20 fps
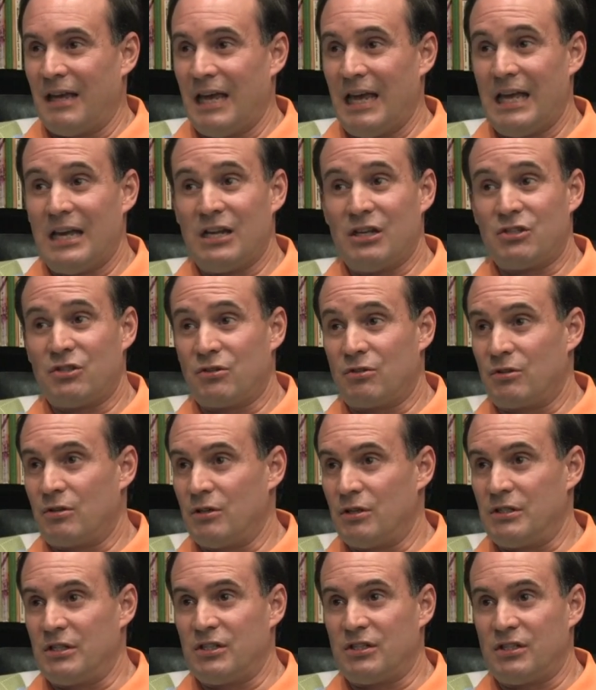it's
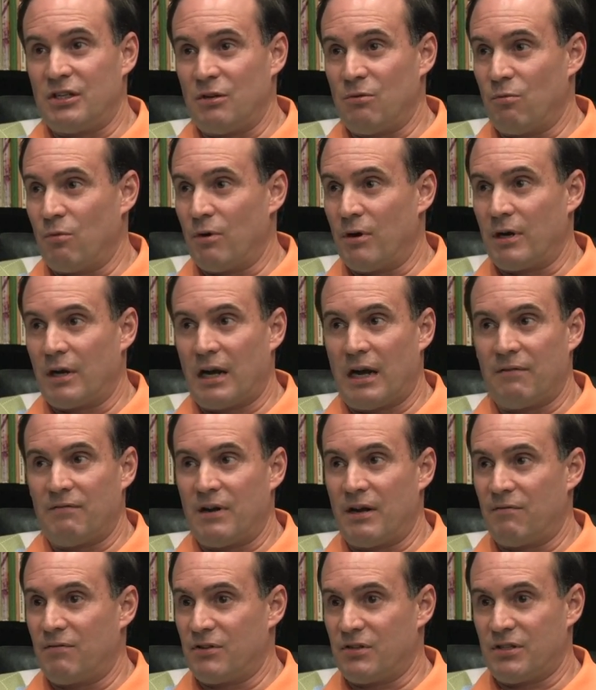good to see work I've
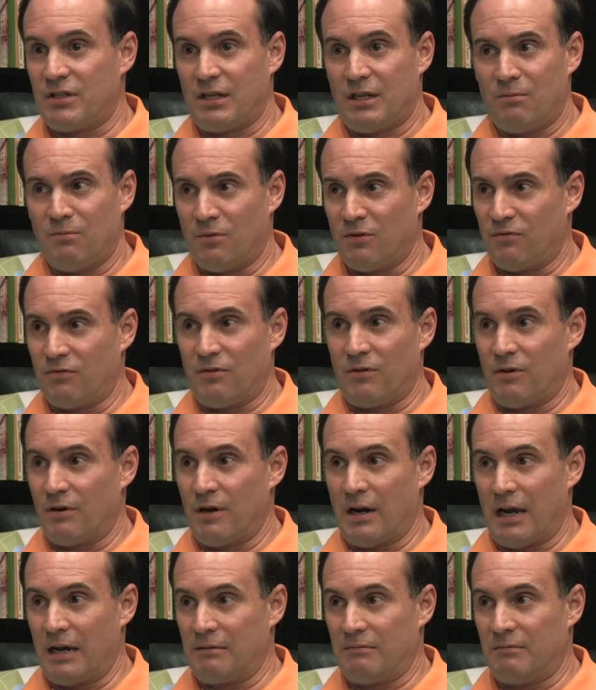never seen
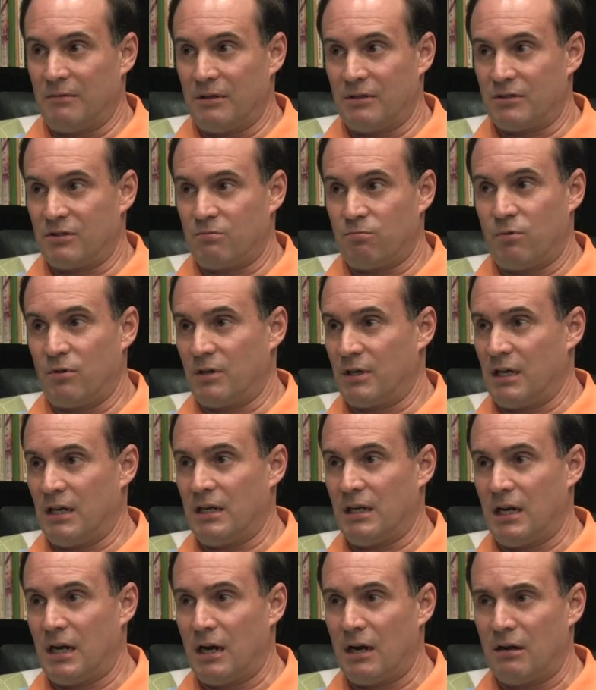before. There's work
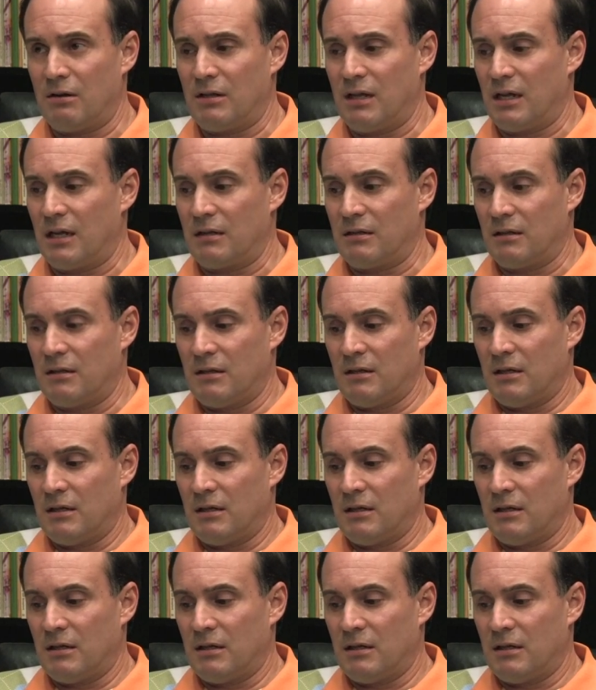in there that,